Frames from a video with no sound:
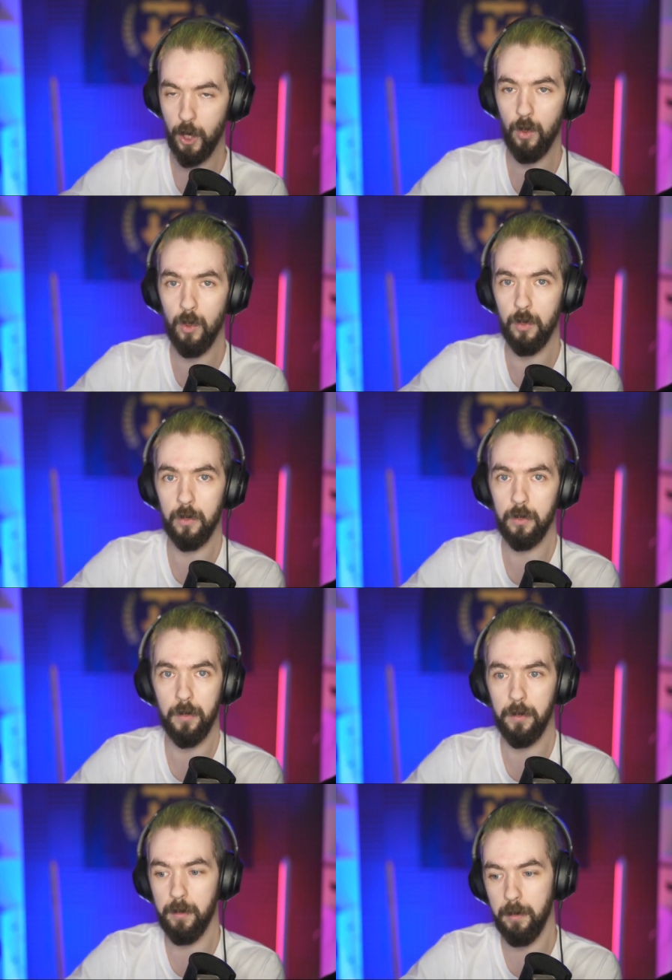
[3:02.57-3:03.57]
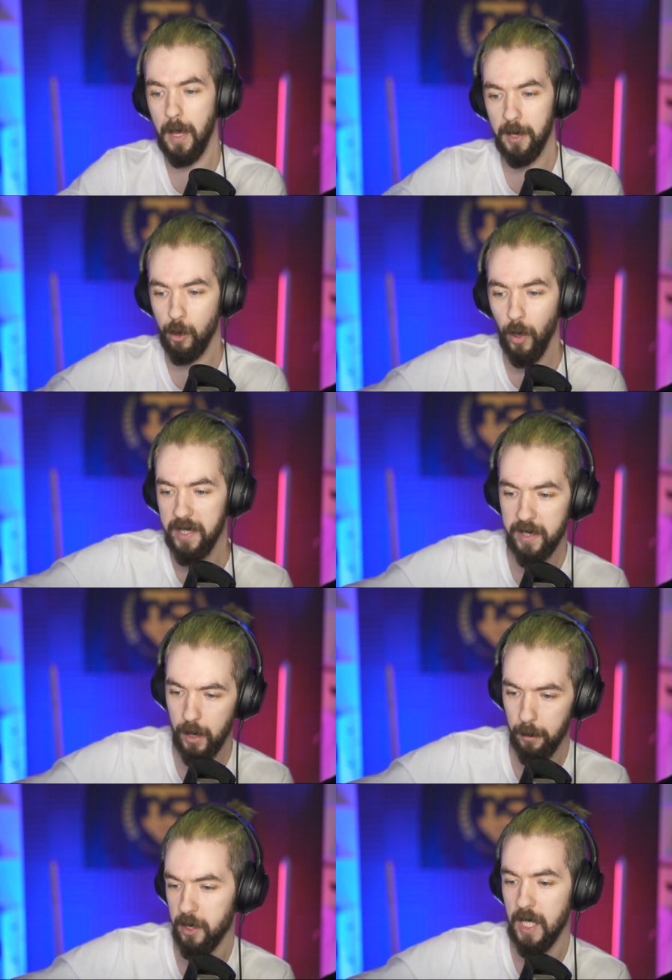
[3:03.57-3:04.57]
do maybe twice the
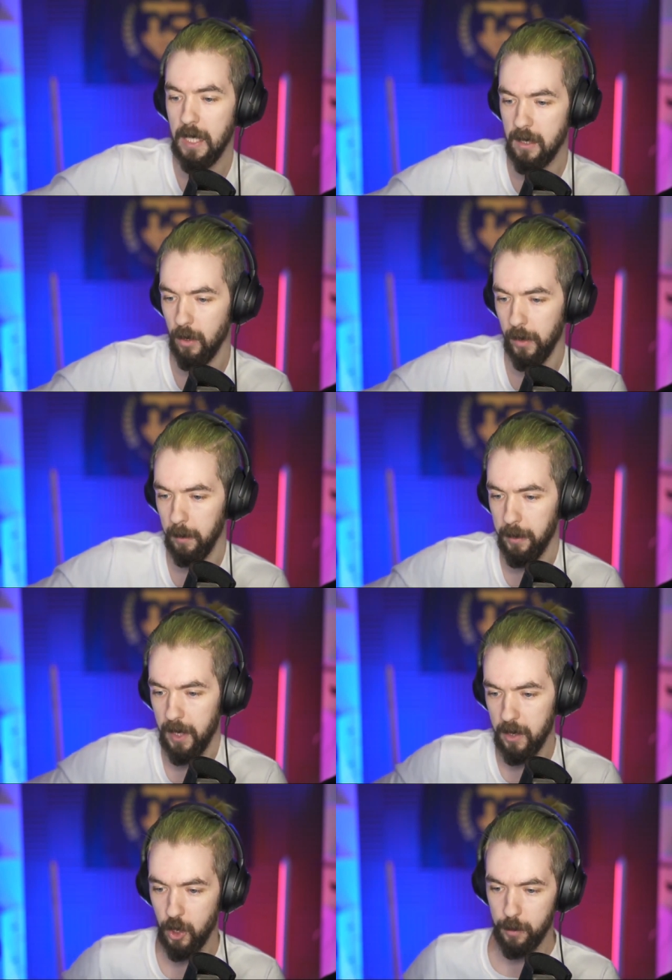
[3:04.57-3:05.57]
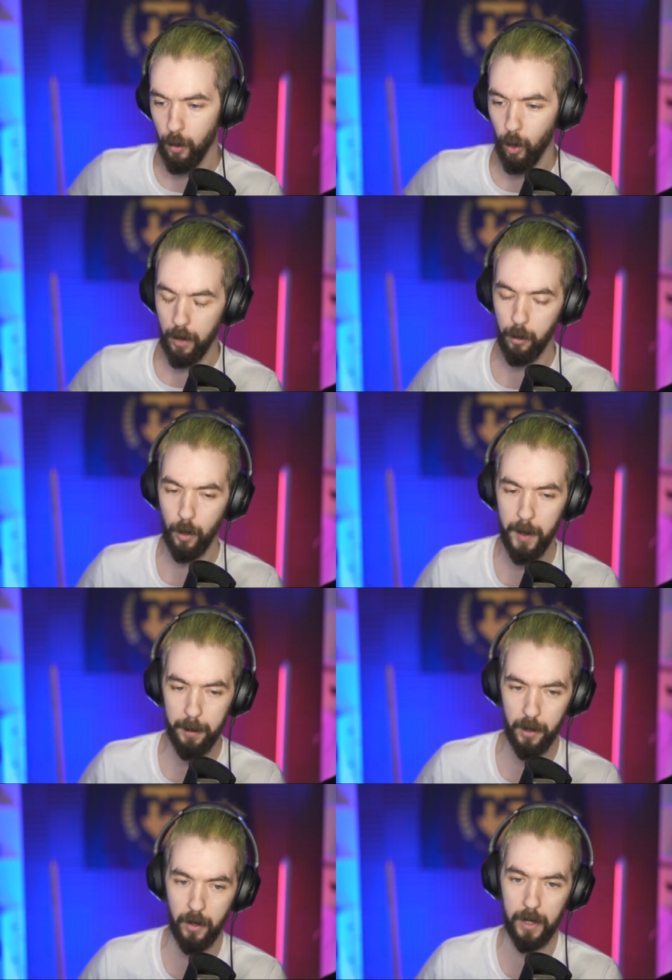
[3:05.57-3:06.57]
numbers he's doing because just more and more
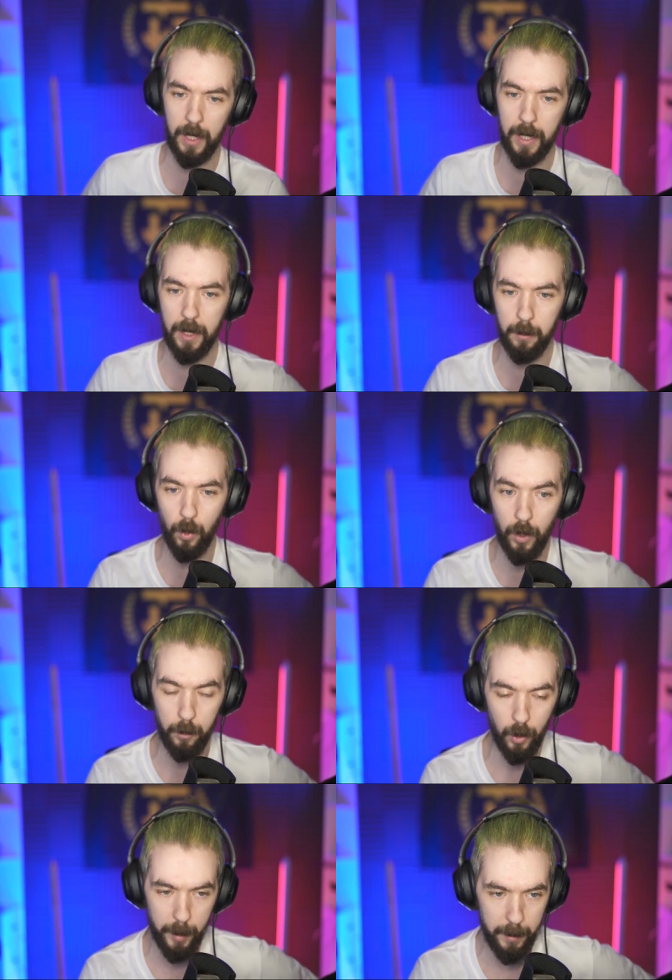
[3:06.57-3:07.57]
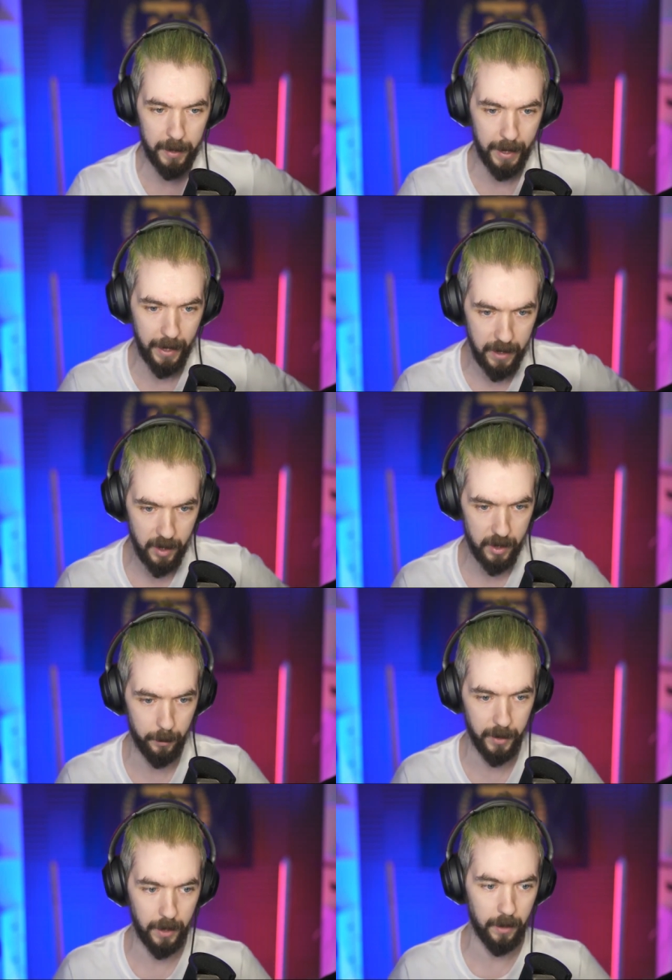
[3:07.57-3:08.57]
people are online and more people get into
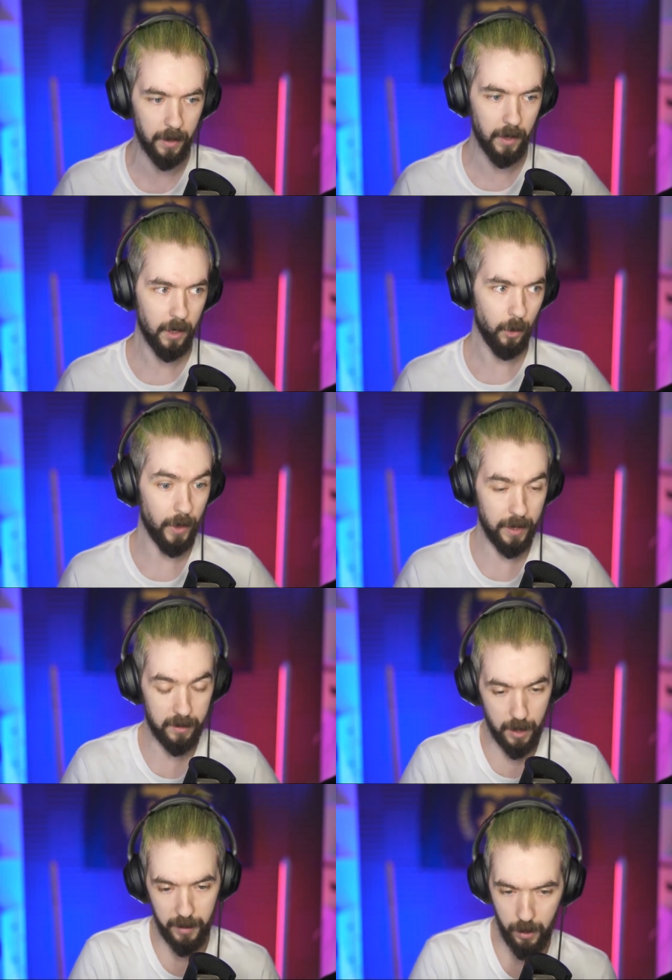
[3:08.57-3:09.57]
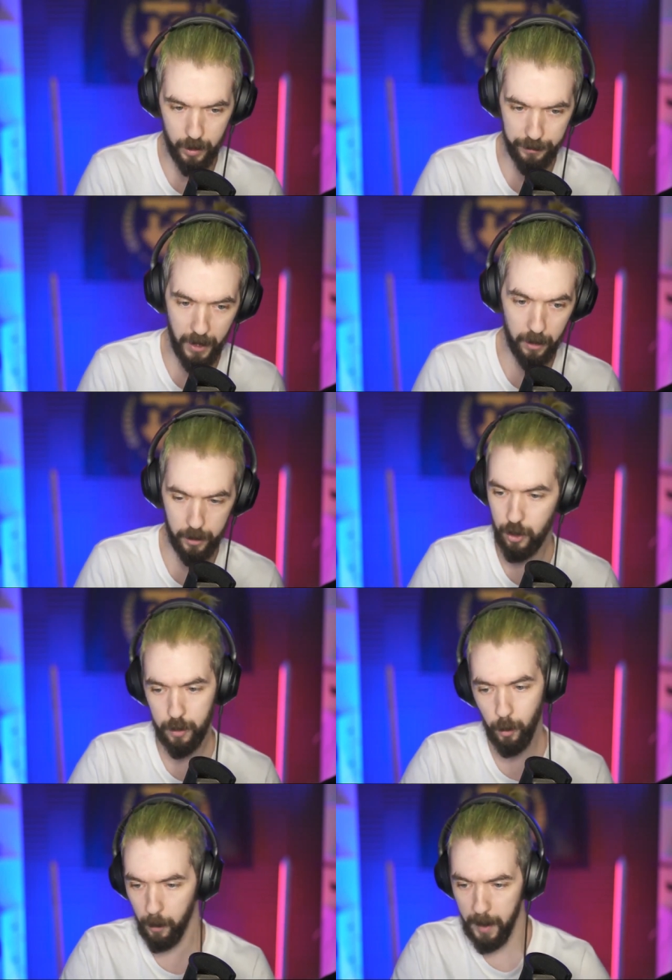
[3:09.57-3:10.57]
something. And when something goes viral, there's
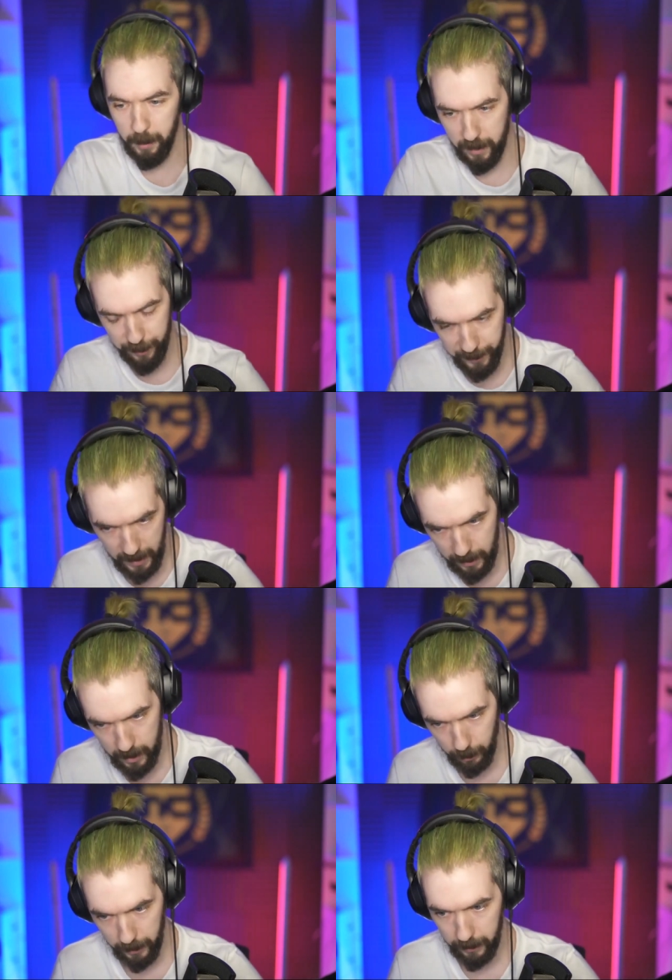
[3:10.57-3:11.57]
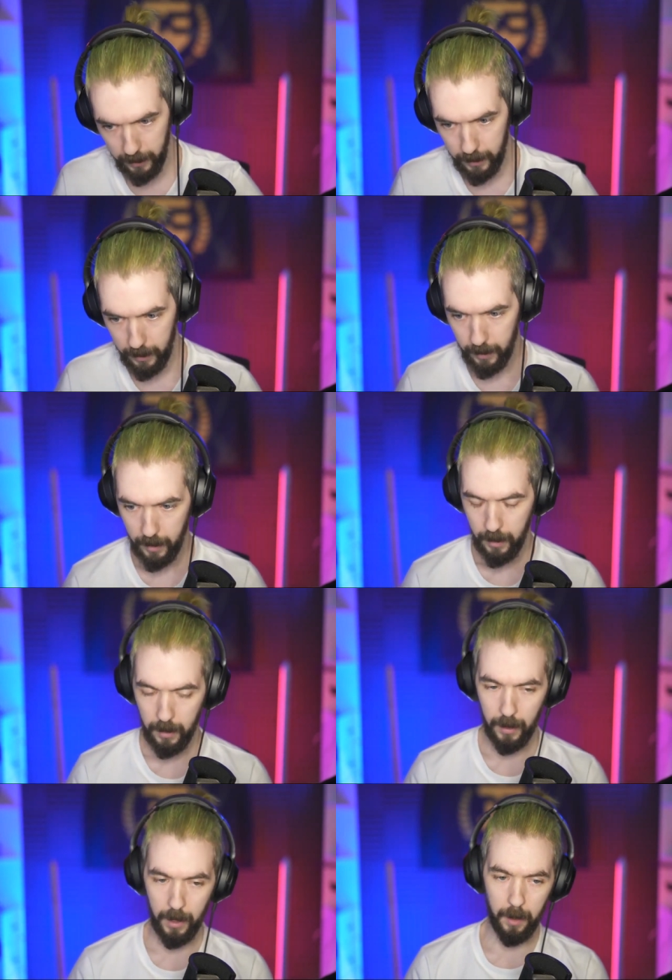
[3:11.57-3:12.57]
just more people to feed into it.
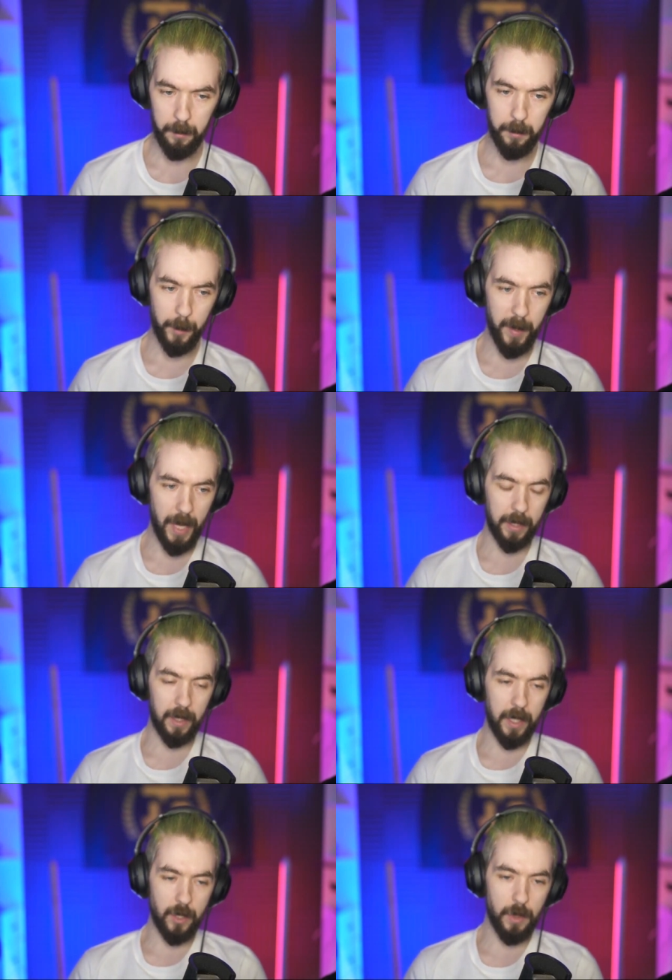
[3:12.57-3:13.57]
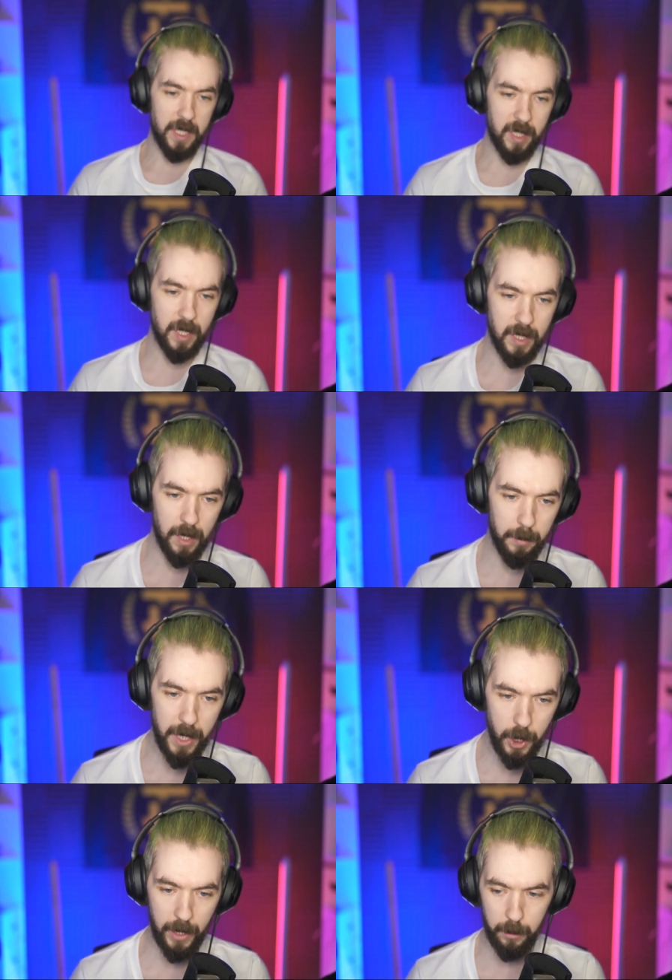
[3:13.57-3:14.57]
But back in, like, 2016,
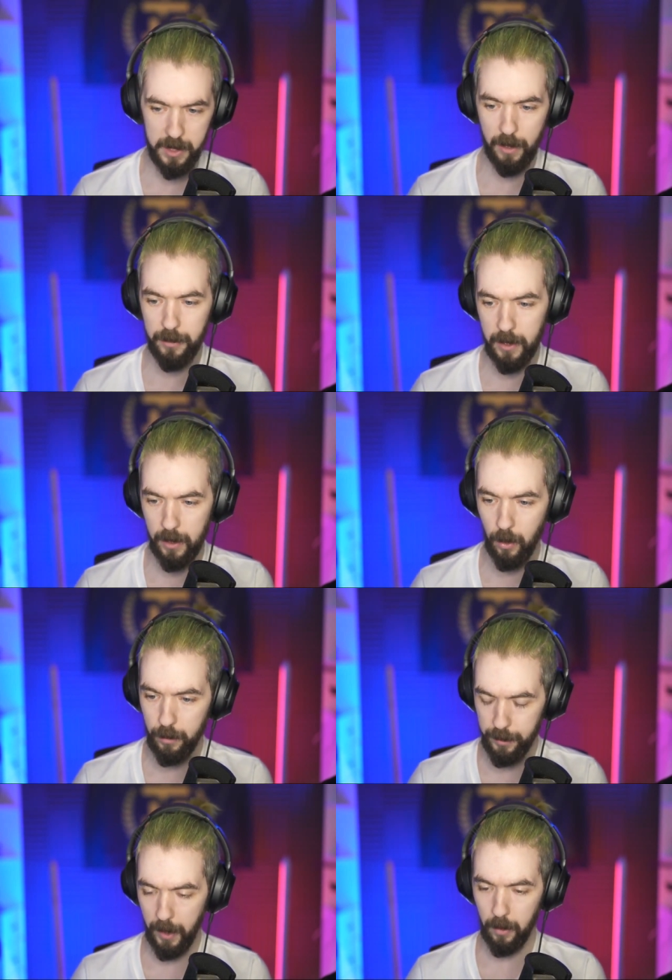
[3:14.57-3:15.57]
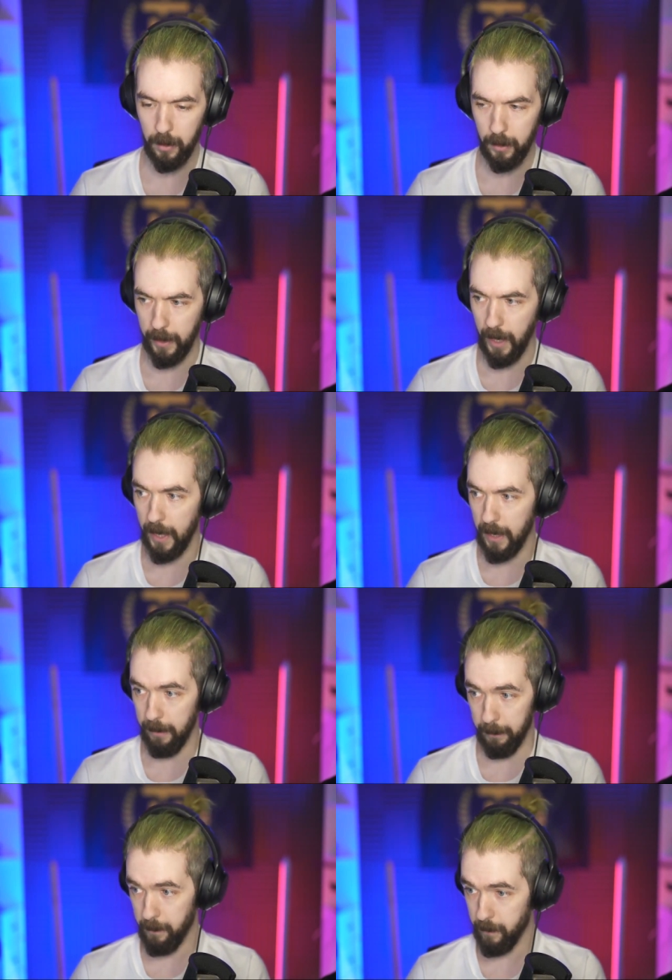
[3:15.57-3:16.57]
my channel was definitely going viral and
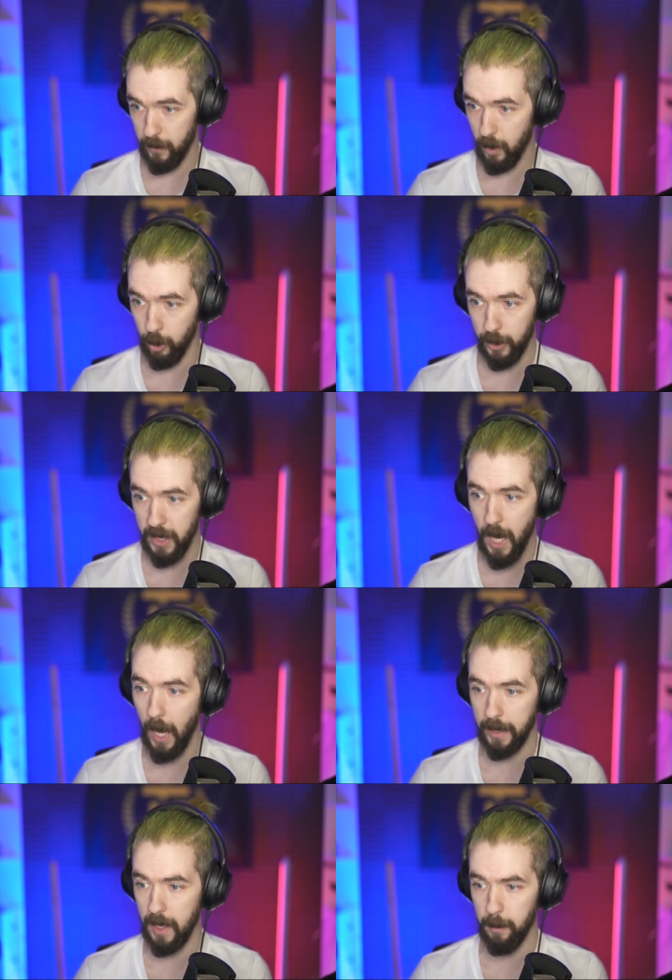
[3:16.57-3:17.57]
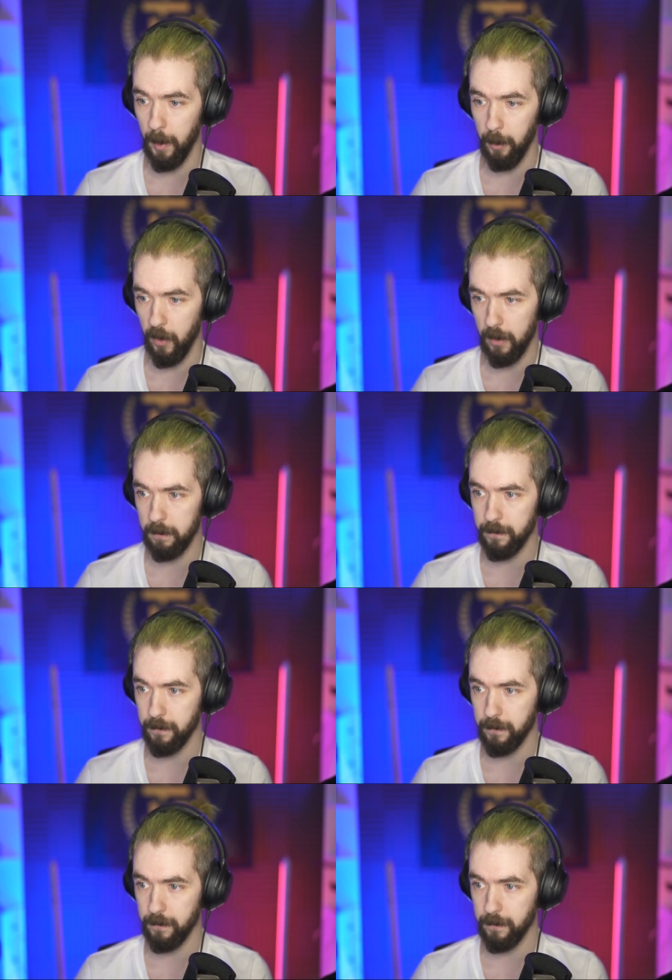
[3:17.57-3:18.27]
I could not keep up with it.